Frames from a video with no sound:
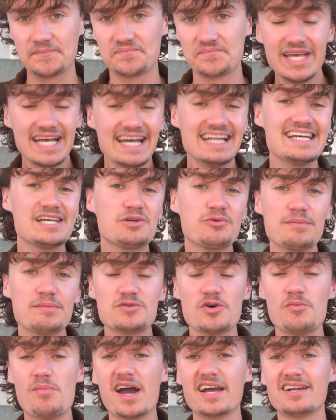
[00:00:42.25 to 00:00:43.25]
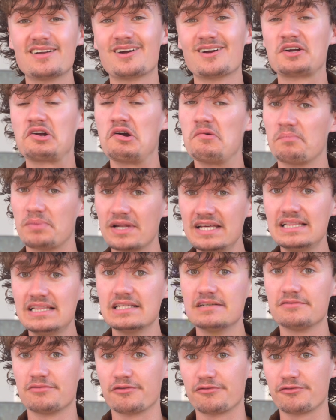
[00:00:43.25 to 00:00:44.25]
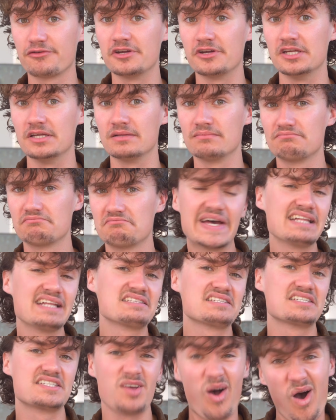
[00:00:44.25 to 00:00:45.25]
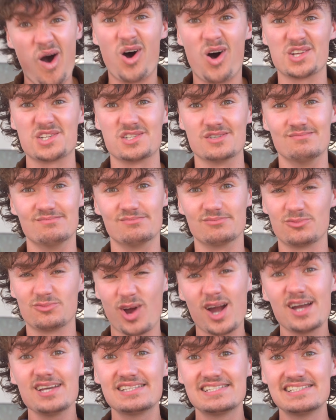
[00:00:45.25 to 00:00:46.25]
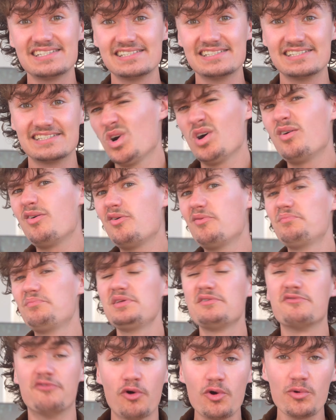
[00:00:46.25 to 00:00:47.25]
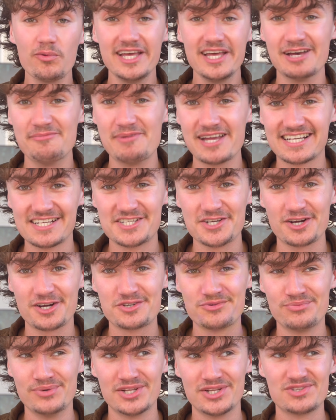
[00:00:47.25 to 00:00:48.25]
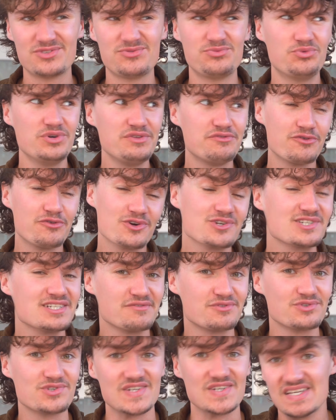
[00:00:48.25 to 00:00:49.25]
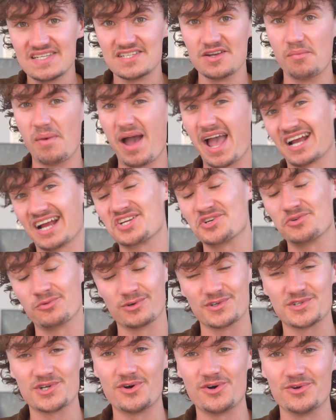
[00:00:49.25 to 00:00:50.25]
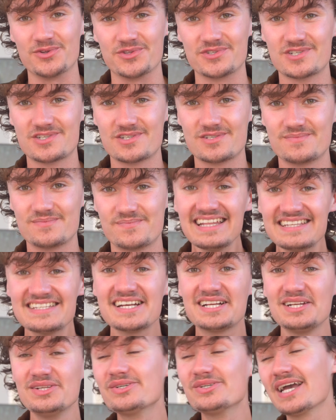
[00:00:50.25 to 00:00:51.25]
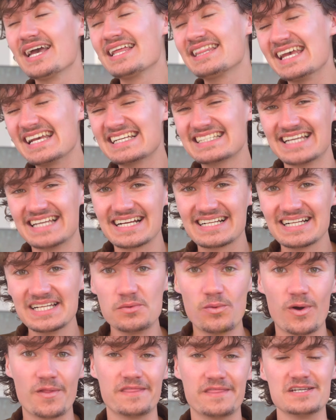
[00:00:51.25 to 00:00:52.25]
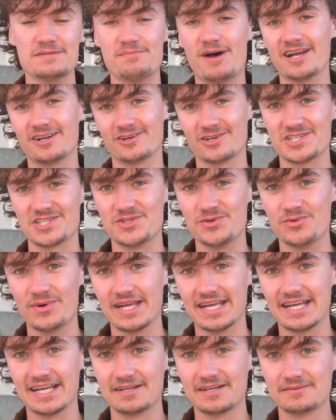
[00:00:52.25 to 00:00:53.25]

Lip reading: We get a crypto miner completely for free. That's awesome, right? Well, before we can make a judgment, we first have to see some actual results. Let's take a look at exactly what this miner is doing.